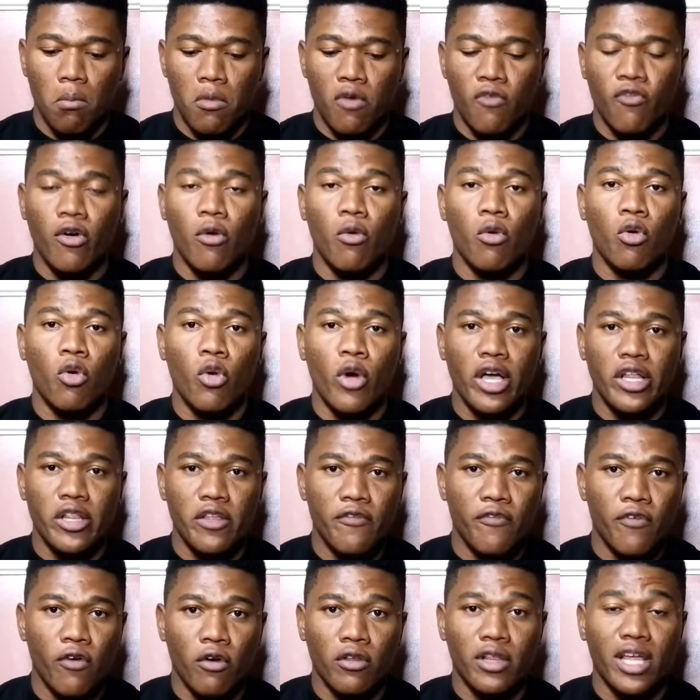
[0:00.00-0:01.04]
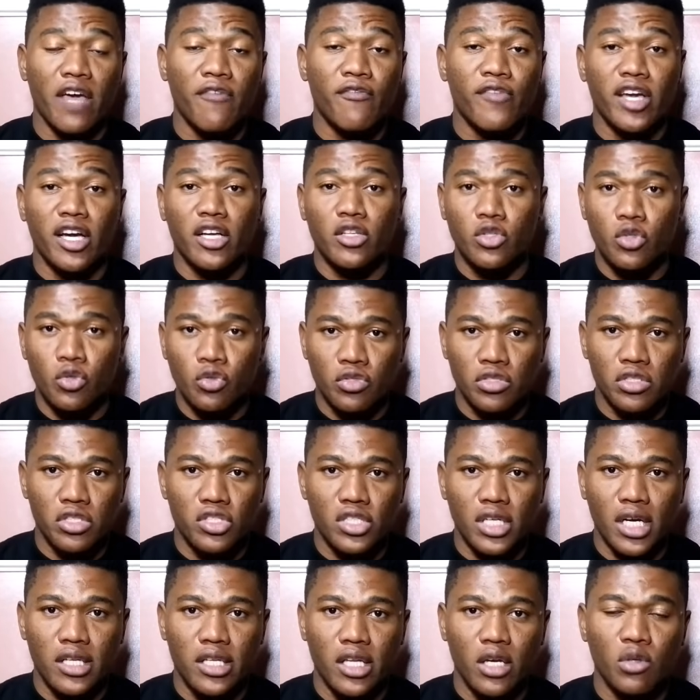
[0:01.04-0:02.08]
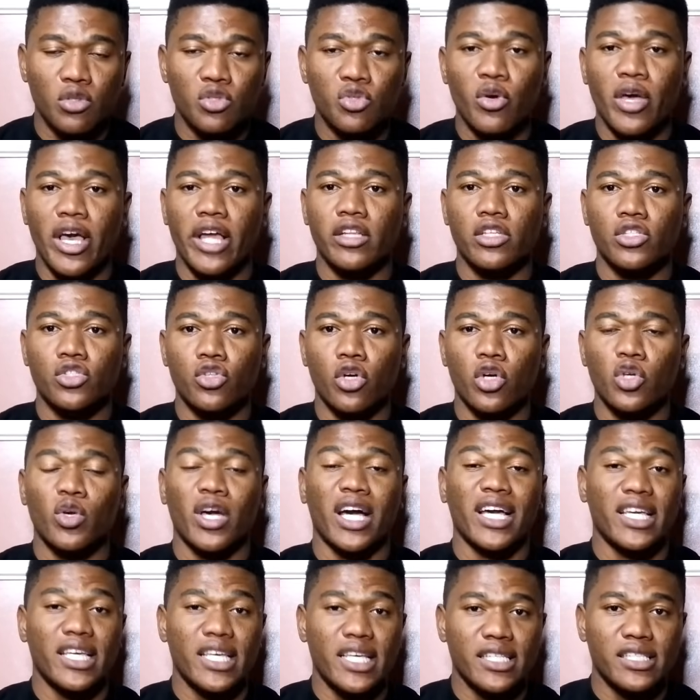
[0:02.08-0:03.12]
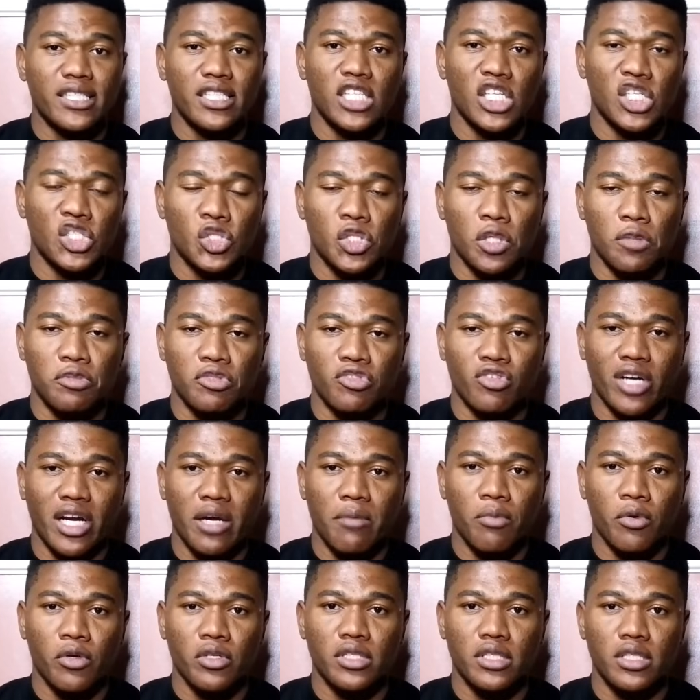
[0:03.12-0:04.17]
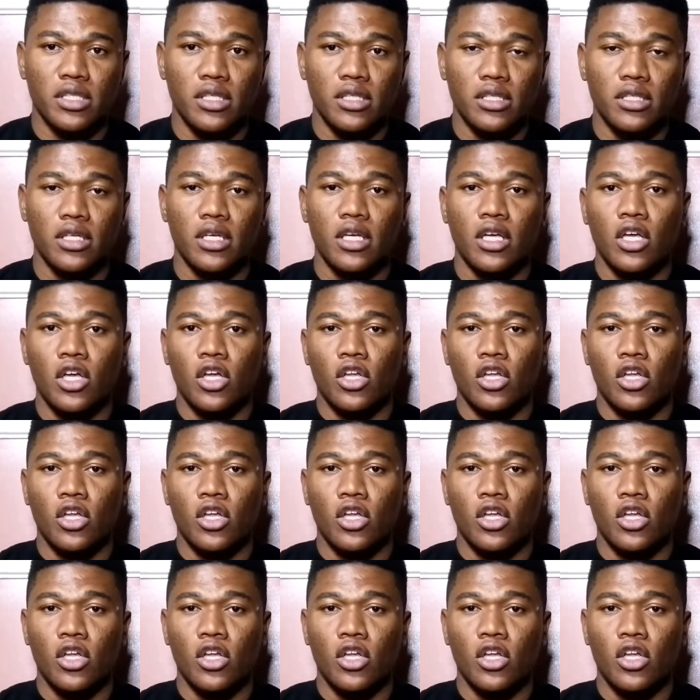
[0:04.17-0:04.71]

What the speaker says: Before we go any further, if you are new to the channel, do ensure you are hitting the subscribe button.